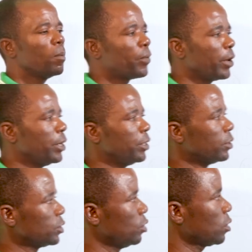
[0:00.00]
pressure.
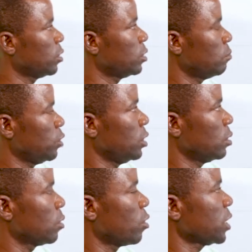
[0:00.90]
So the
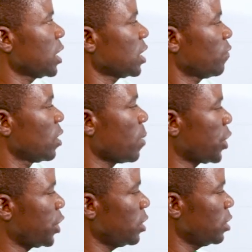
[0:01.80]
correct answer for number
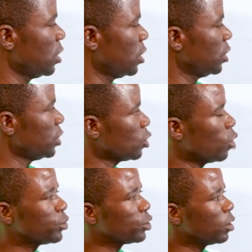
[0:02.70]
3 is
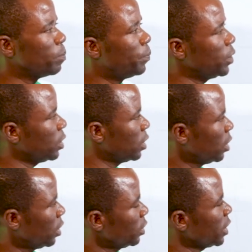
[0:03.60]
option B.
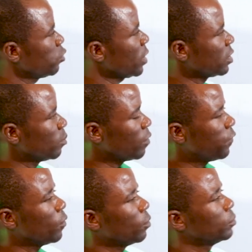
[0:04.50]
Let's look at number
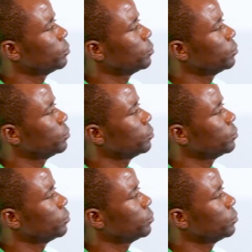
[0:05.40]
4.